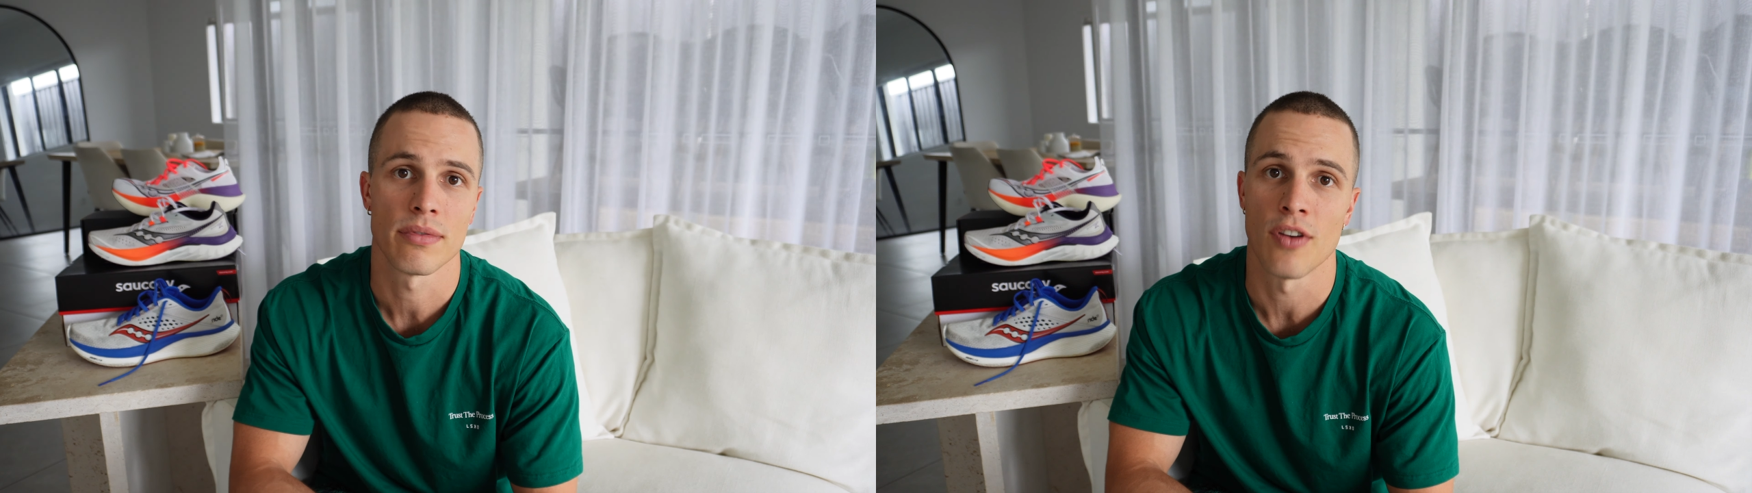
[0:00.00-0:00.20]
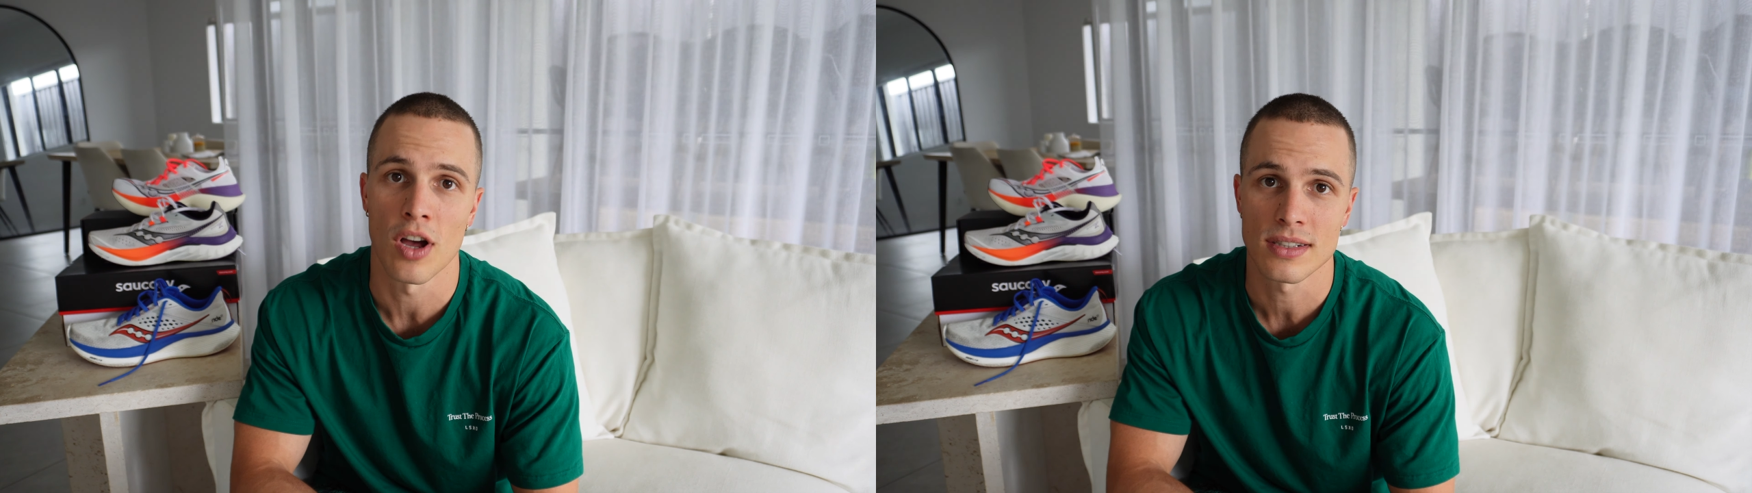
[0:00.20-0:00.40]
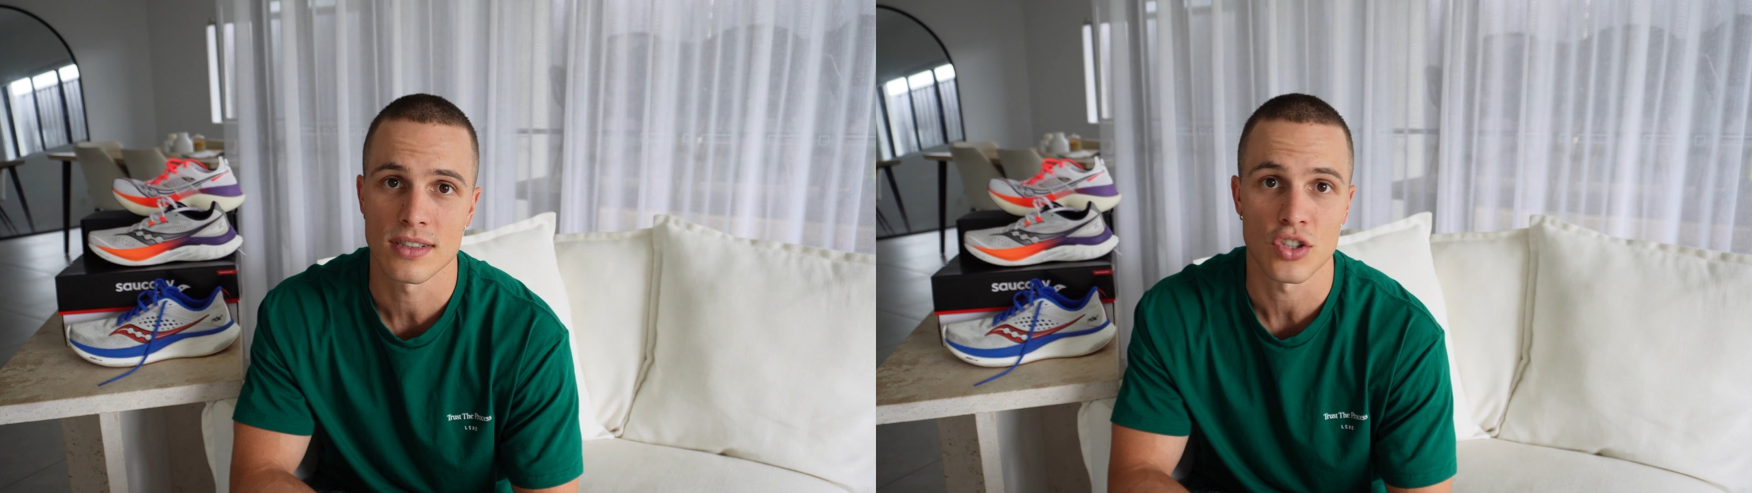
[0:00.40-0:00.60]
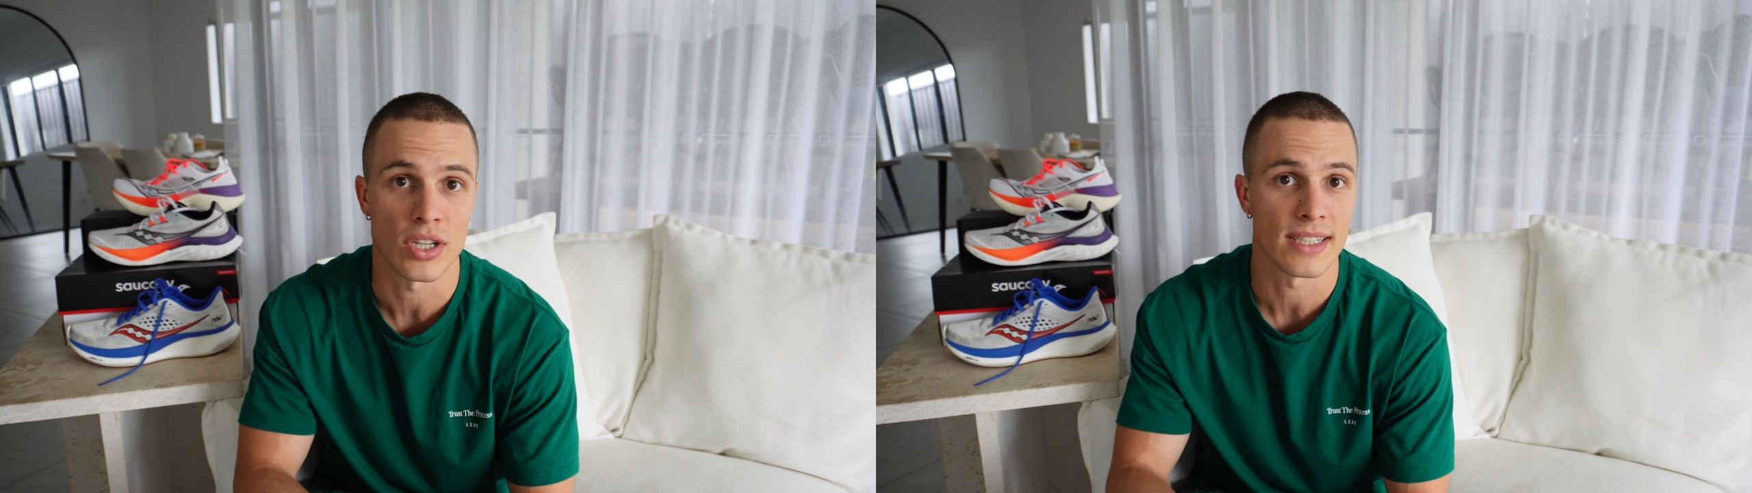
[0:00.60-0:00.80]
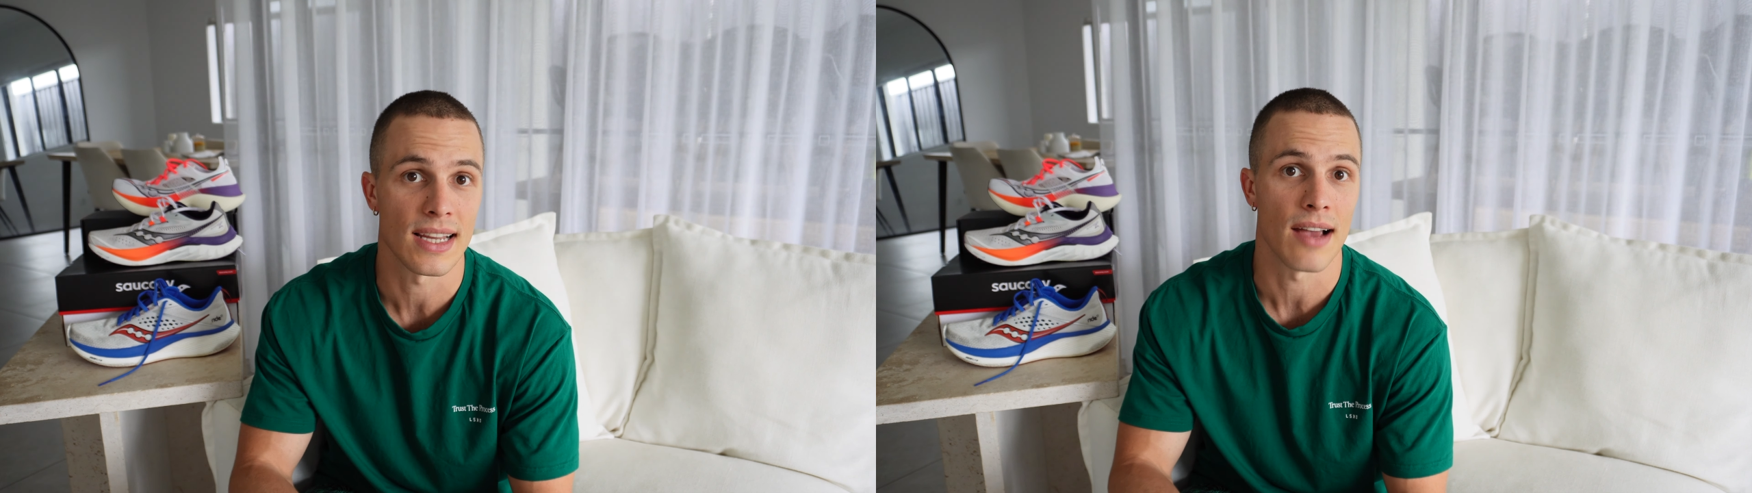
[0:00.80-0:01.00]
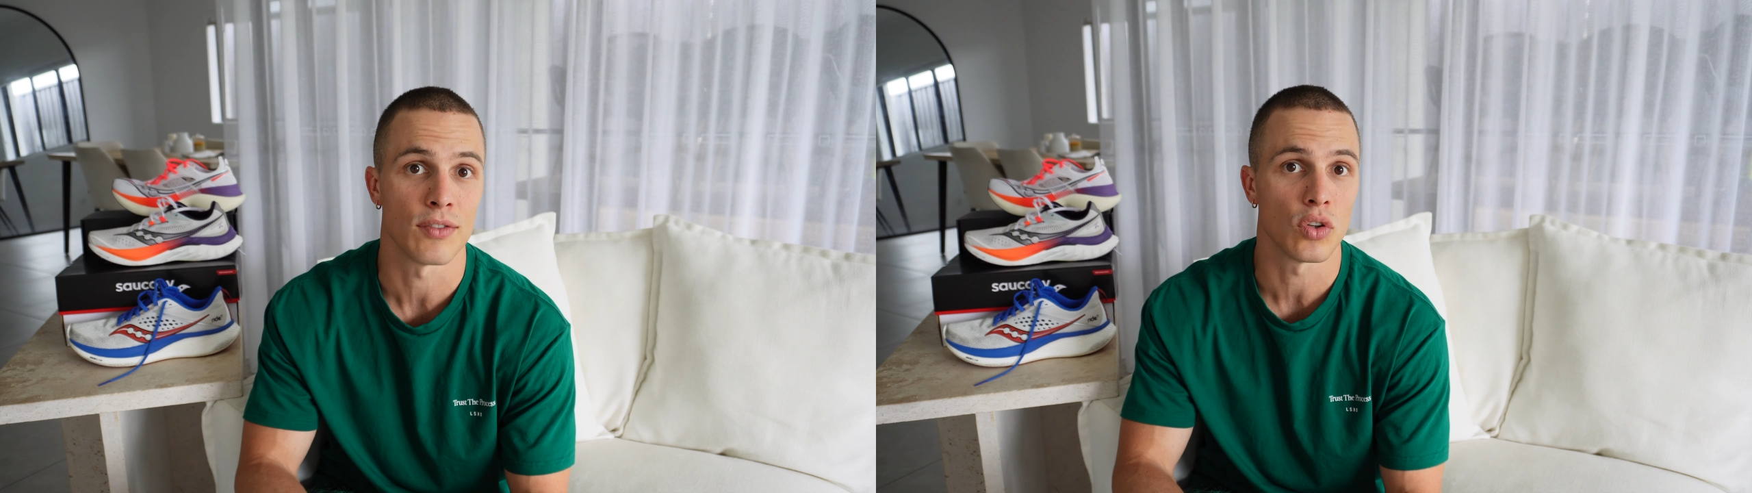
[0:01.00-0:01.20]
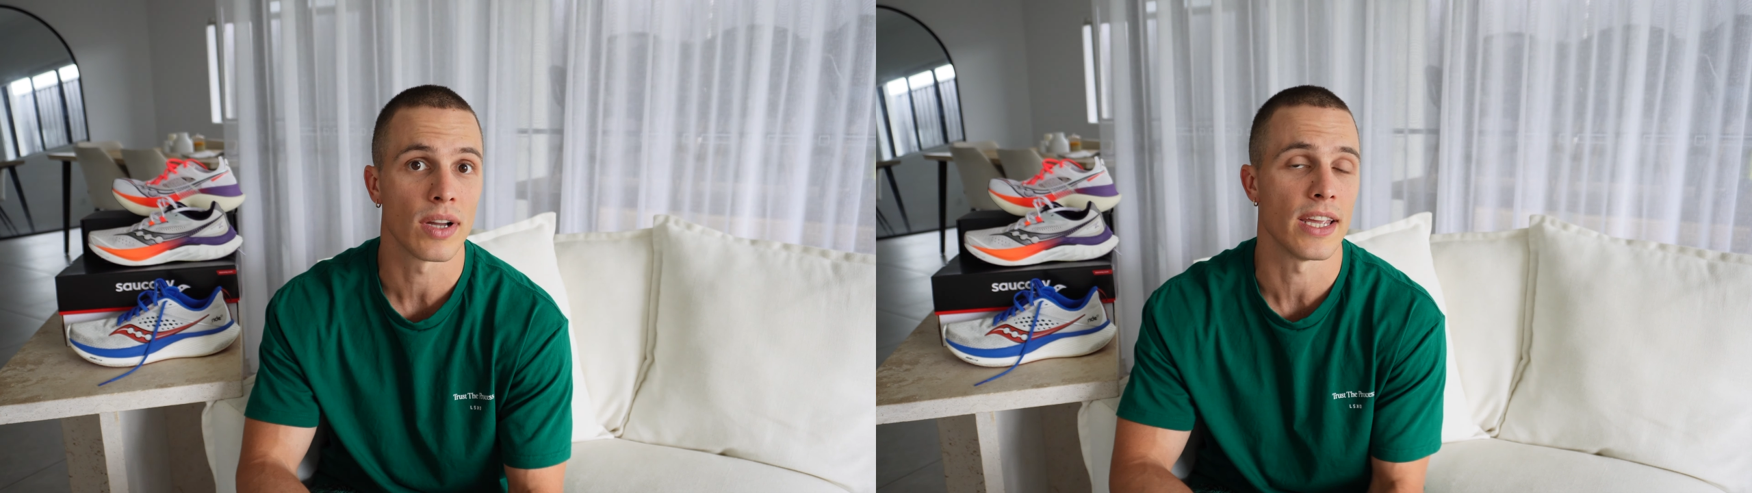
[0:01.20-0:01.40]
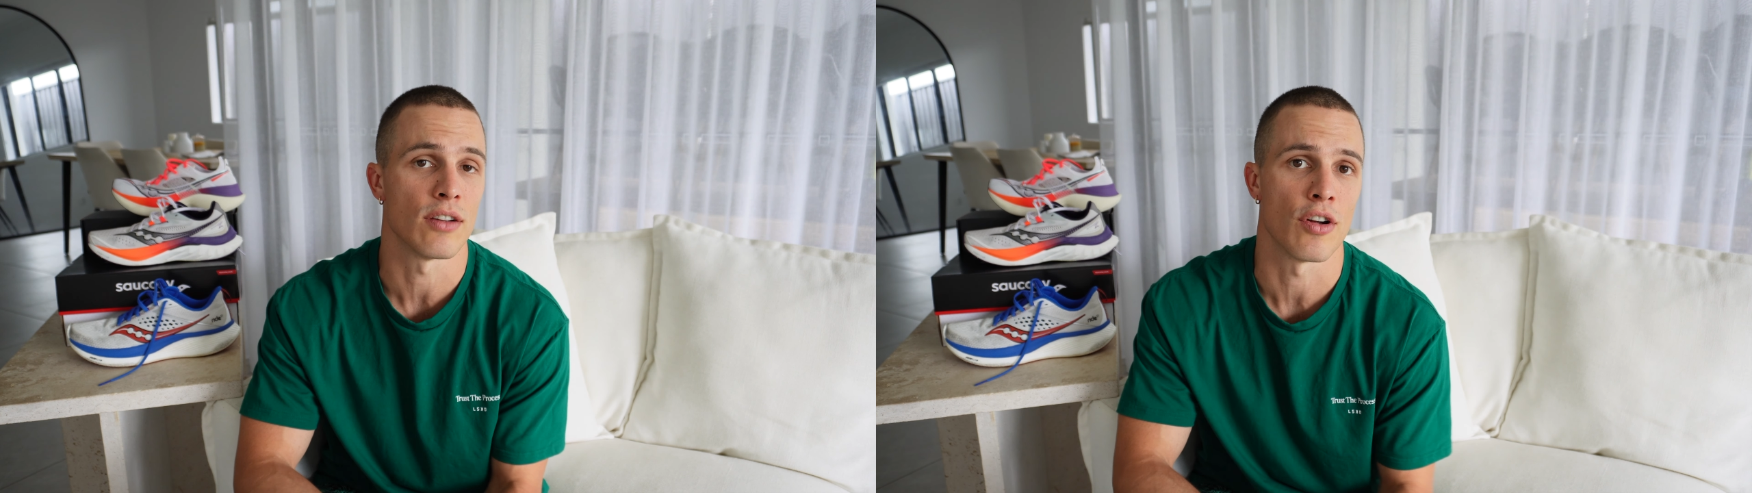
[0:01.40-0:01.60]
first, you need to have a look
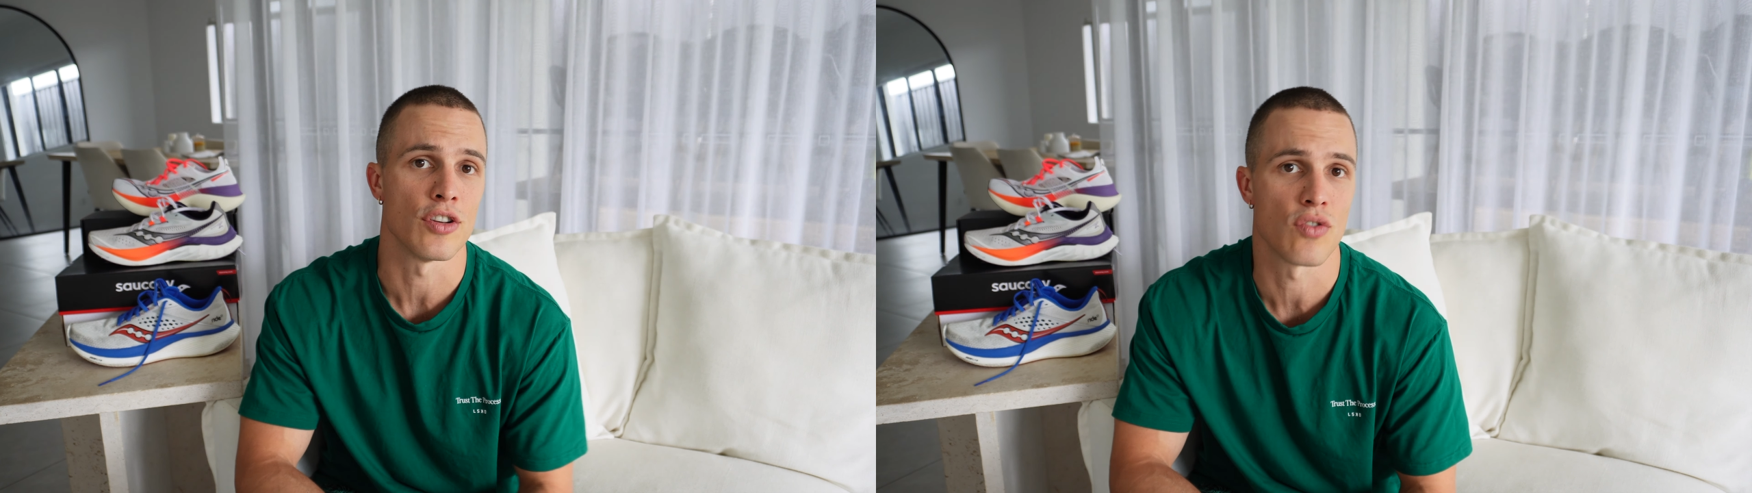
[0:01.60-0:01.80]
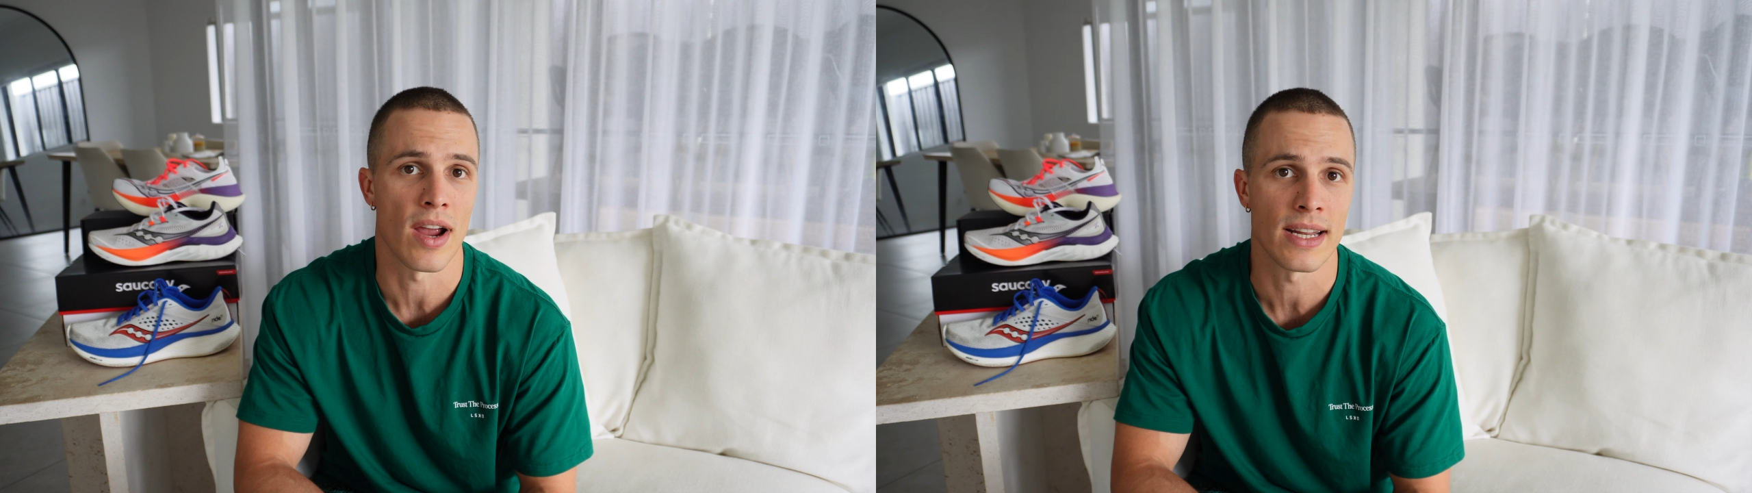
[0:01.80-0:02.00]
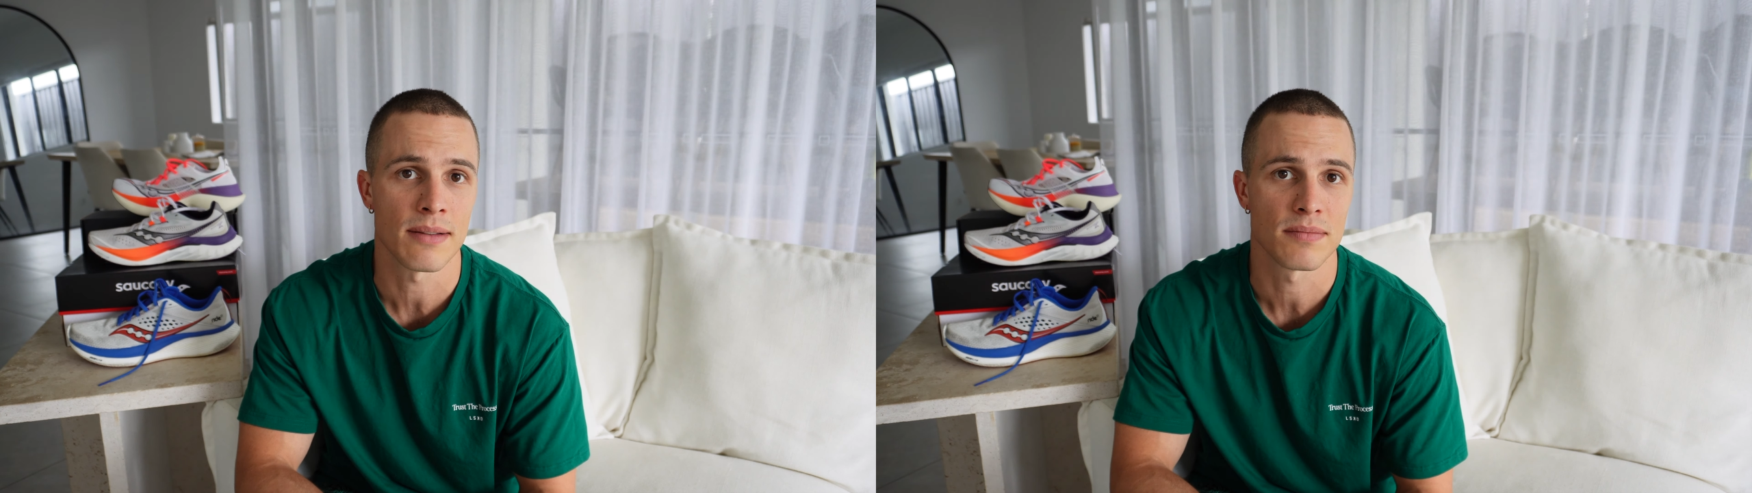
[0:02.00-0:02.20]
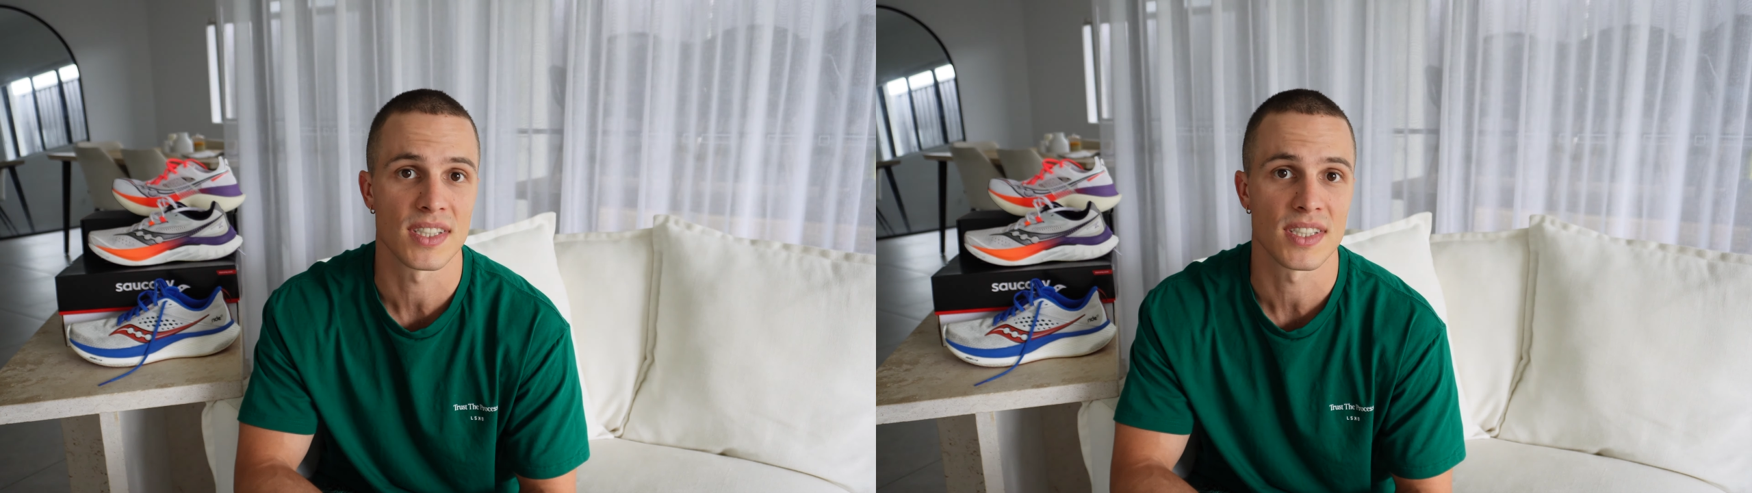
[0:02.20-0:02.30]
at your own training